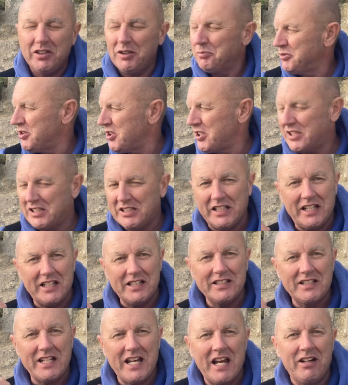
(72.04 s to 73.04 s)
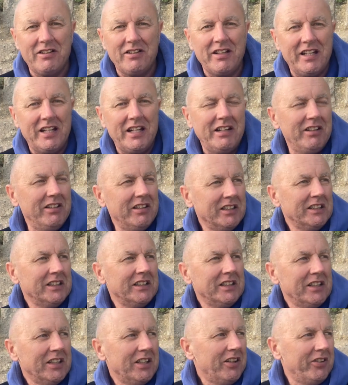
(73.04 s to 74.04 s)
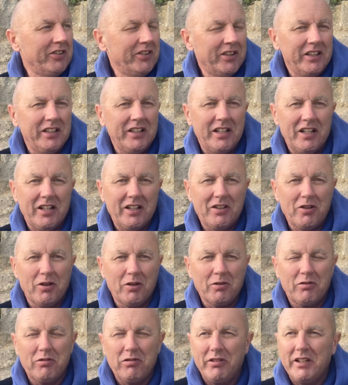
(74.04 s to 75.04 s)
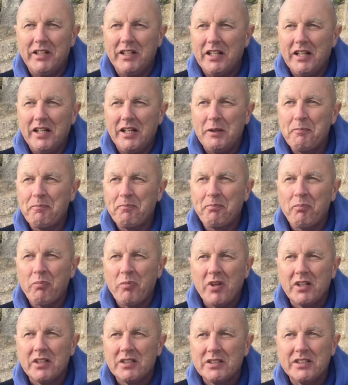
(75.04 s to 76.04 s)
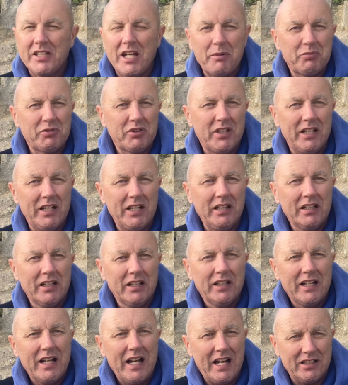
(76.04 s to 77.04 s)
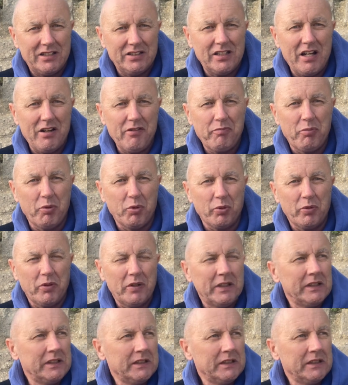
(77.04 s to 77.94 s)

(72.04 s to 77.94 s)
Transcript: I'm just sitting down here on the concrete steps here at Southbourne.